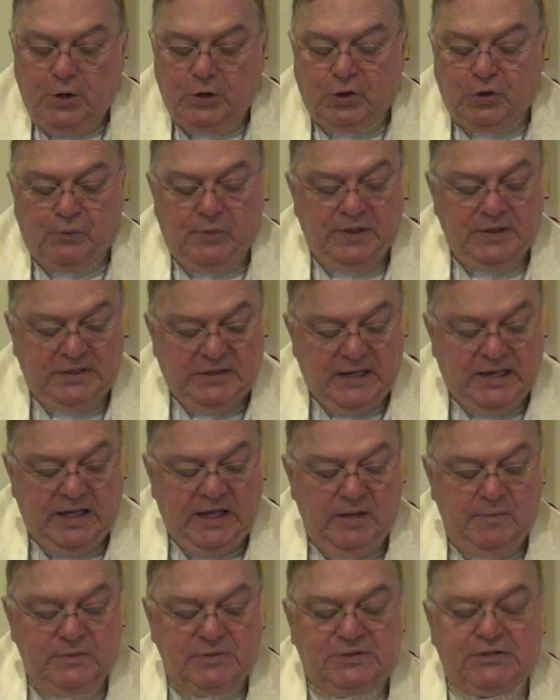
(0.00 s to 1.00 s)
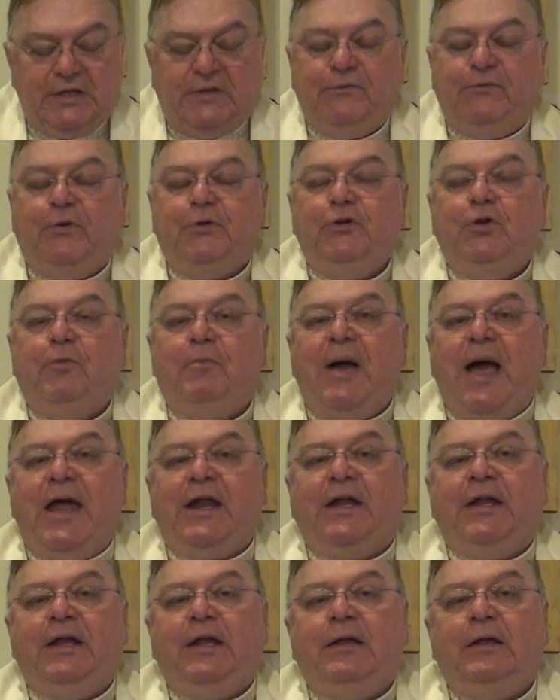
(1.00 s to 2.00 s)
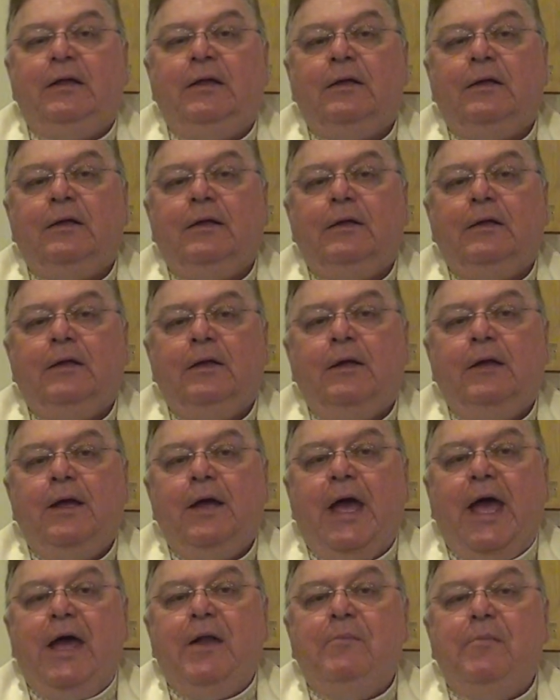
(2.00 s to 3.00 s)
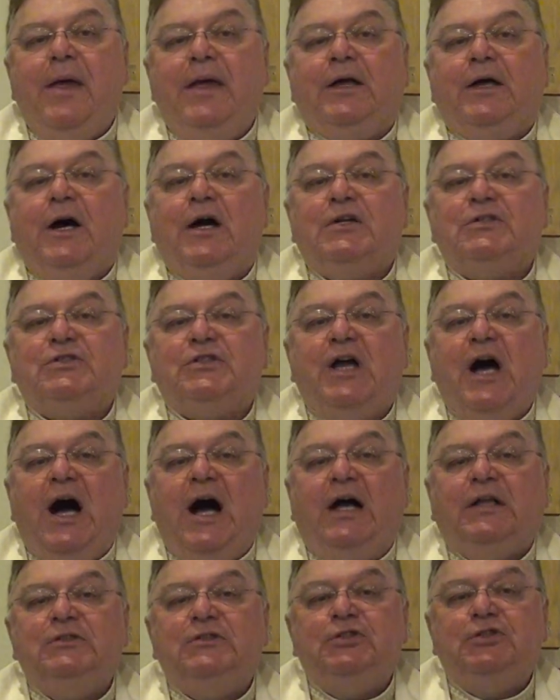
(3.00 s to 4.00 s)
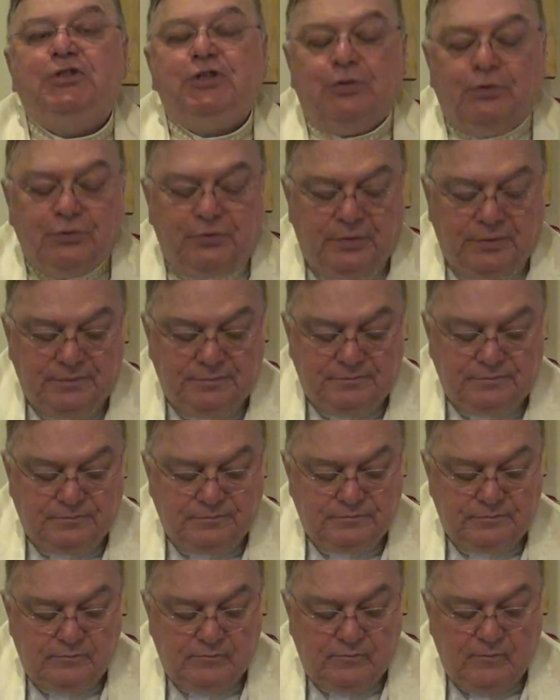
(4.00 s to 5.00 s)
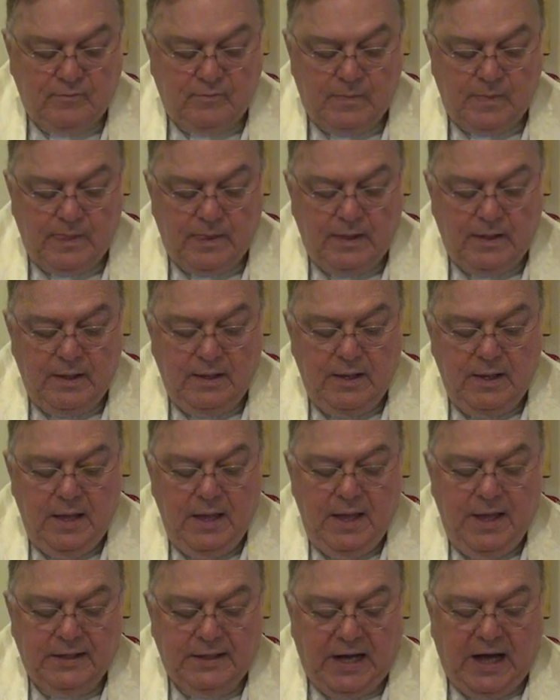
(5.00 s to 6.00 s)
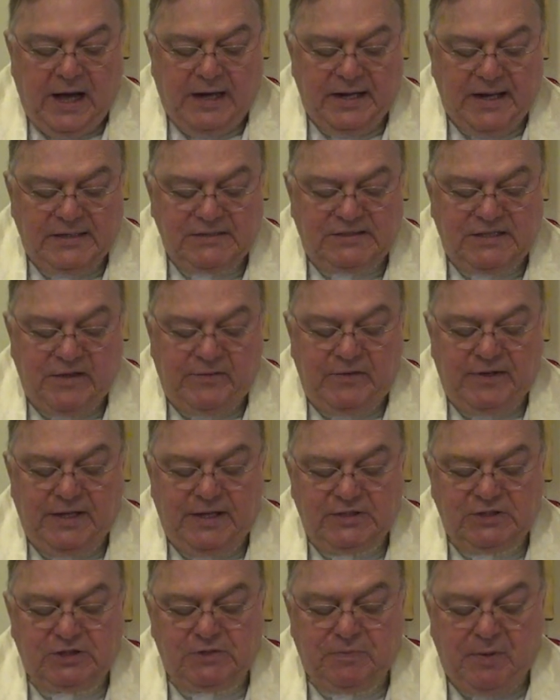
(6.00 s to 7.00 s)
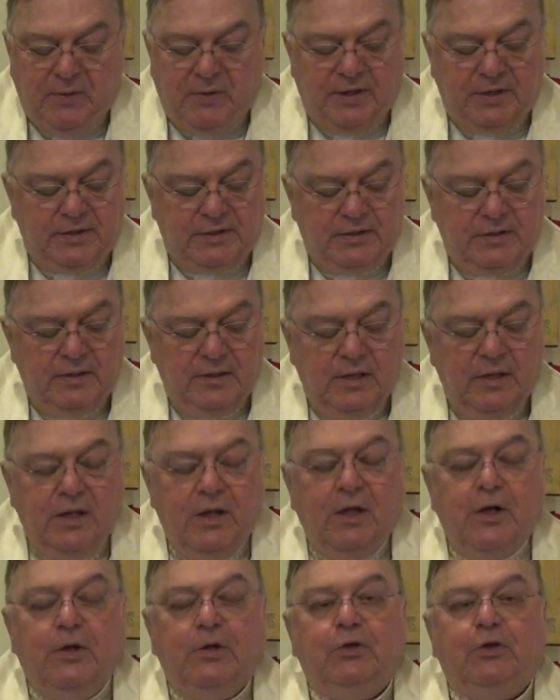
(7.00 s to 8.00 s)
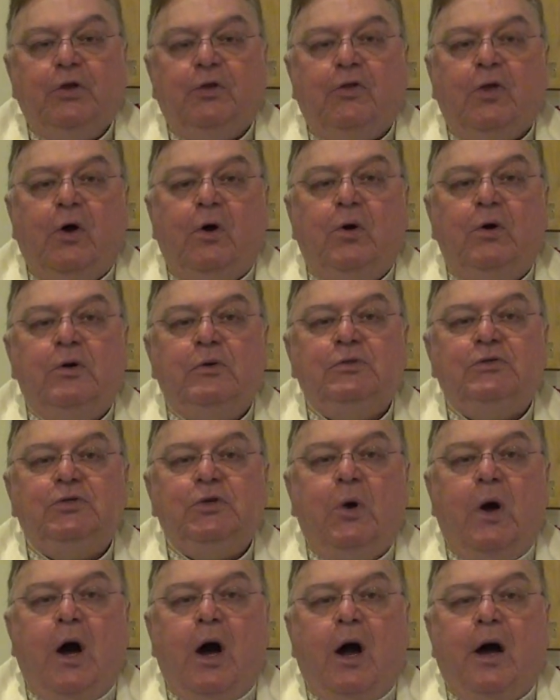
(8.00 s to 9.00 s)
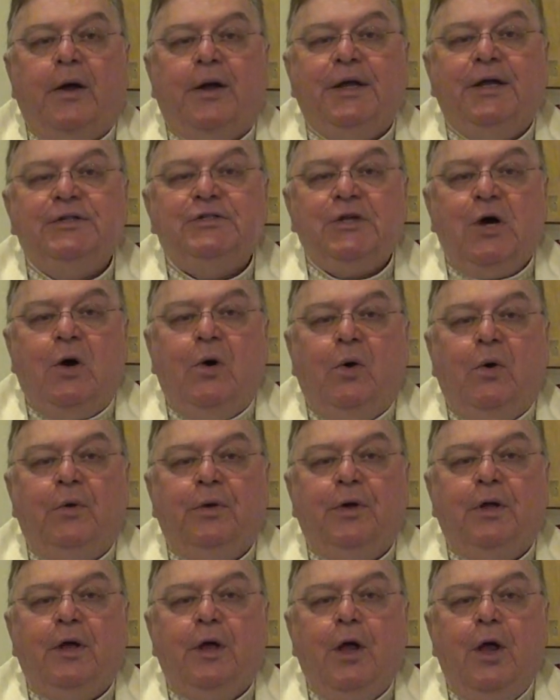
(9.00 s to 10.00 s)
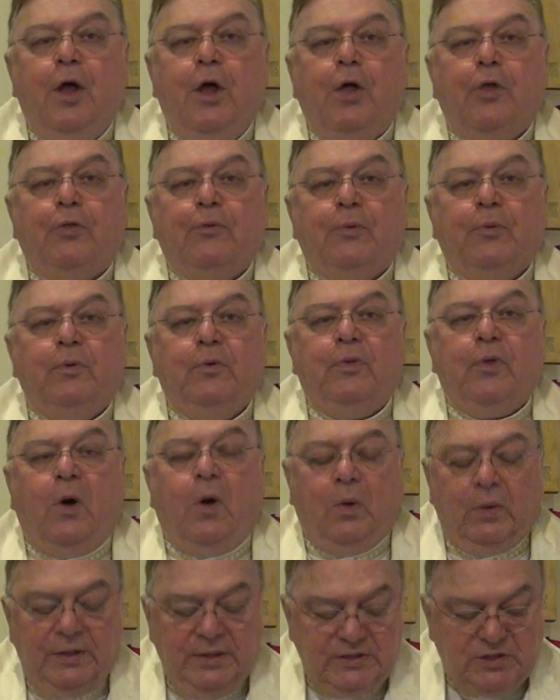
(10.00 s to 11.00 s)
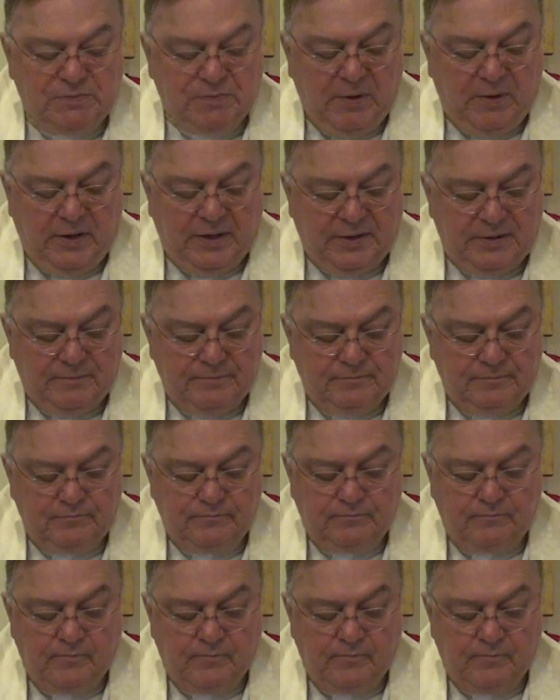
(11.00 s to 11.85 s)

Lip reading: to redeem sinful humanity and make us God's children. God has given his Spirit to those who are his own through the Holy Spirit.